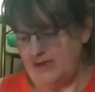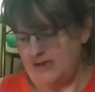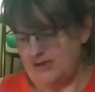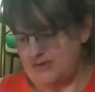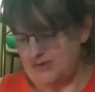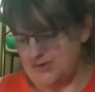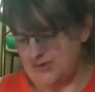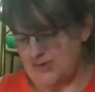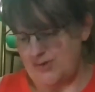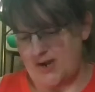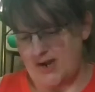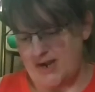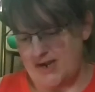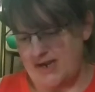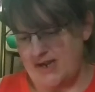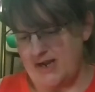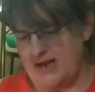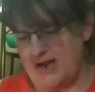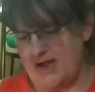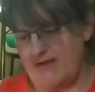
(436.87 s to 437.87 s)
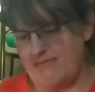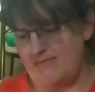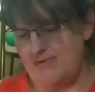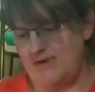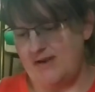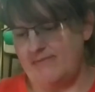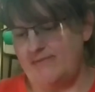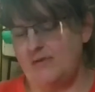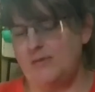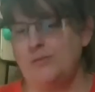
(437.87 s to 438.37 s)
going to try it. I've
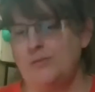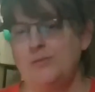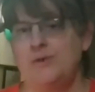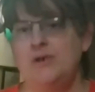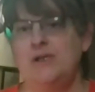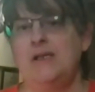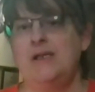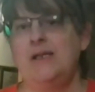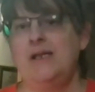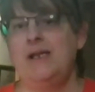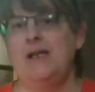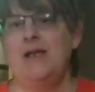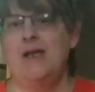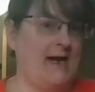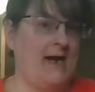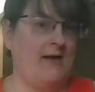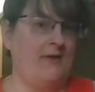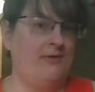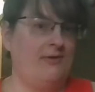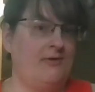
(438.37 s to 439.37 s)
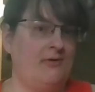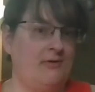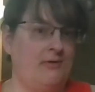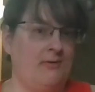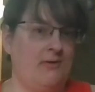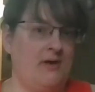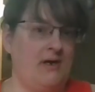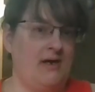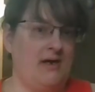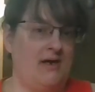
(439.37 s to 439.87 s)
never really gotten
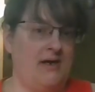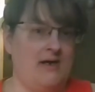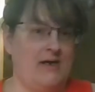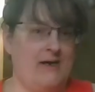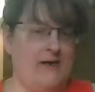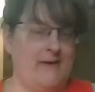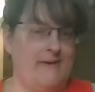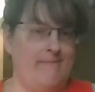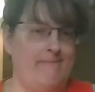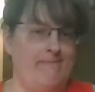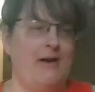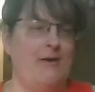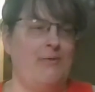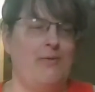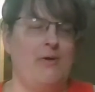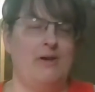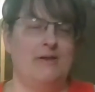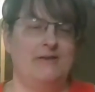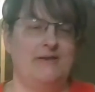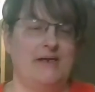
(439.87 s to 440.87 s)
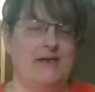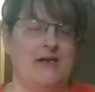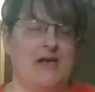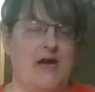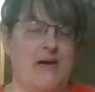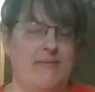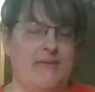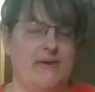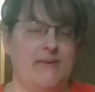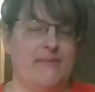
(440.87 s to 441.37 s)
through, uh, I don't want to say a
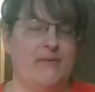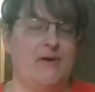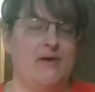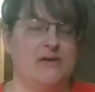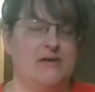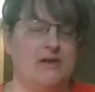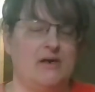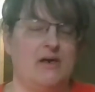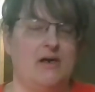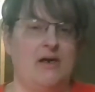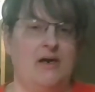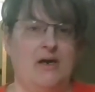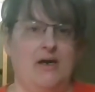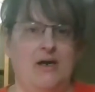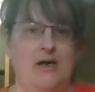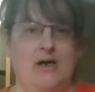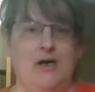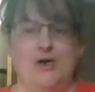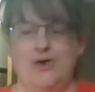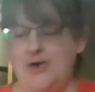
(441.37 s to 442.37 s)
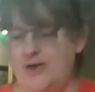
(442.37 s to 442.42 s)
comic book, uh, a